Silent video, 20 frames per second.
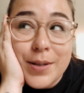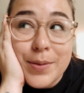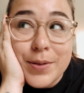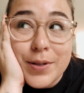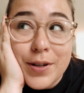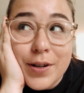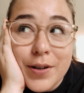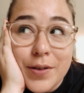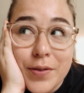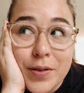
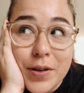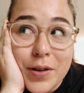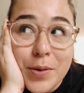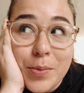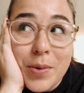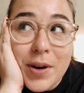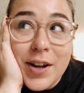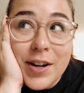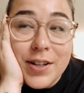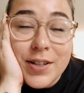Sorry if you hear
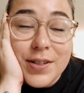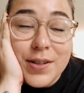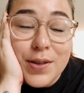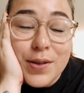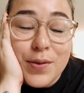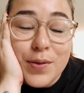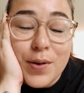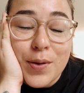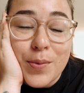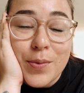Brad, he's on
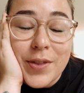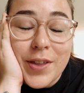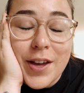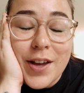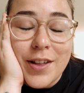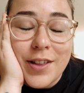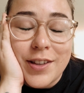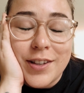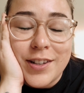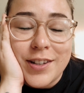the phone with
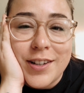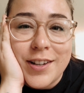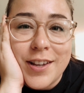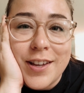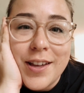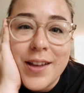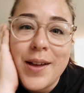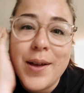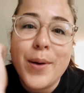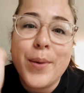Alan.
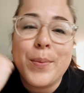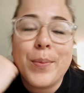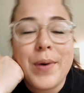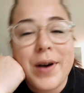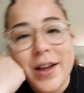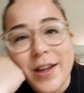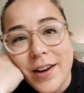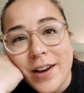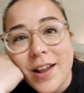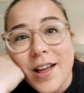
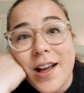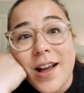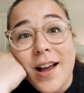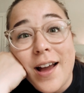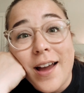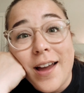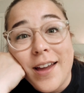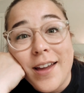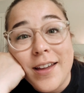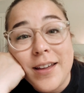But
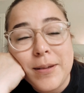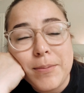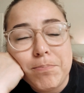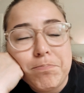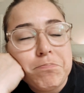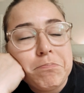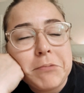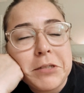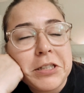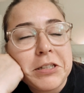I
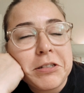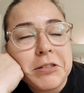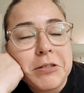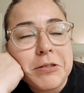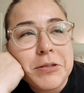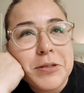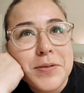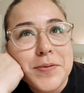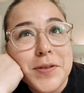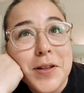didn't
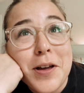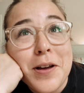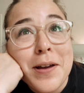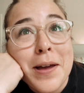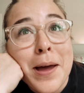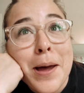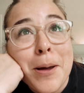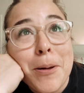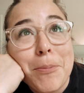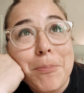close the vlog
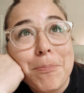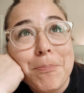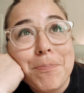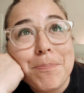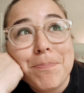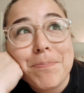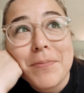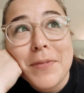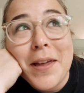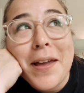out.
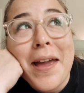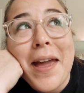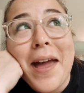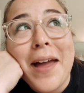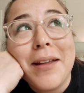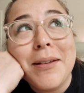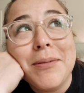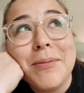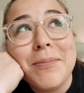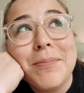
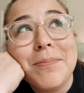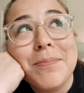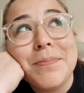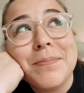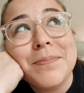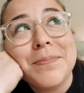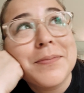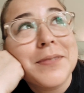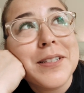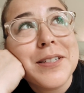Again,
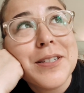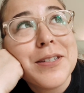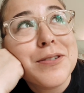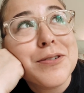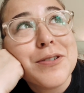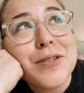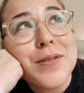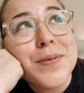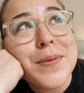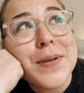this
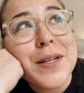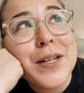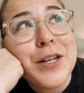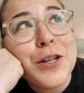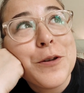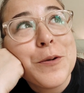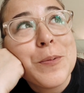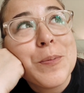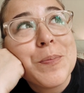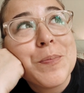is just what I
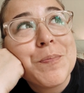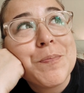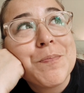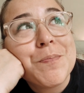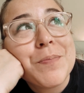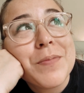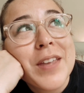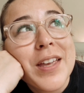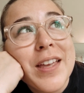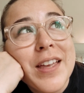do.
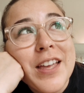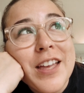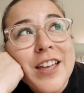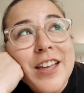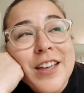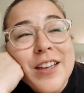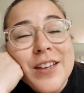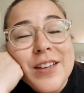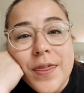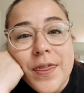
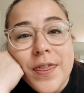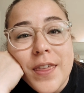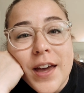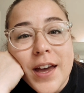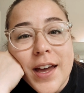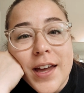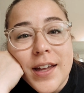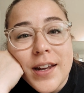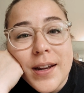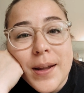
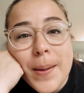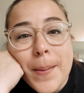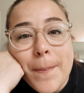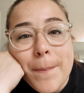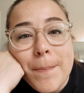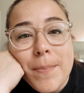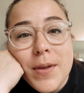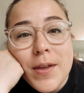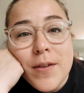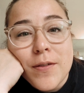That
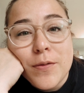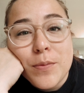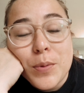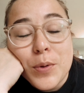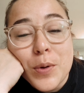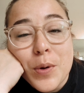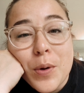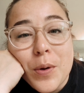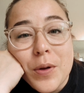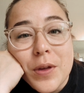beef
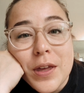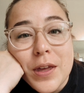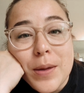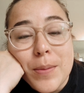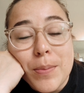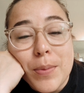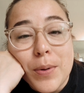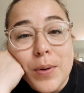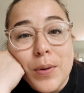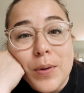
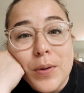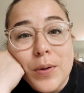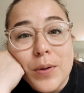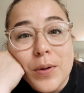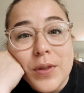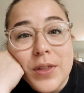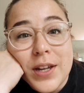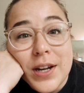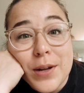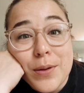bulgogi
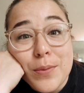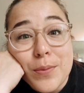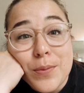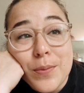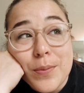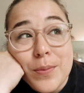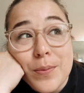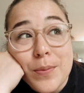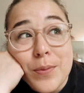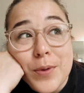bowl that
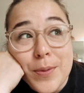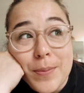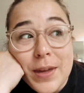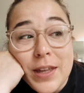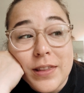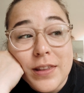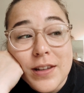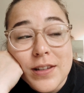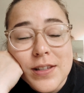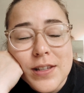we
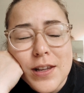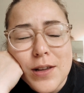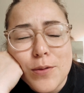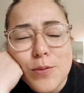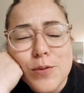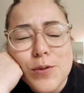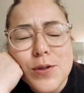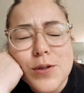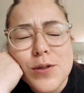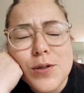made last
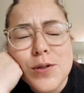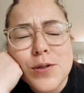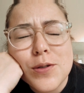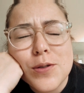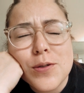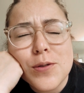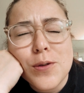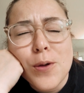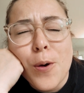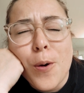night was
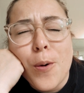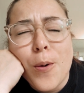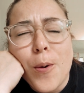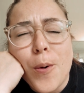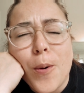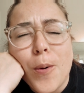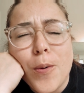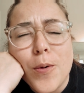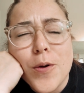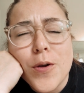
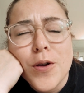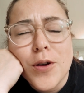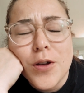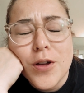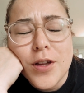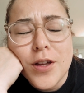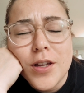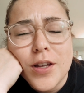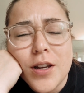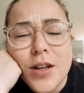so
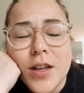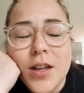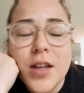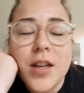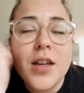good.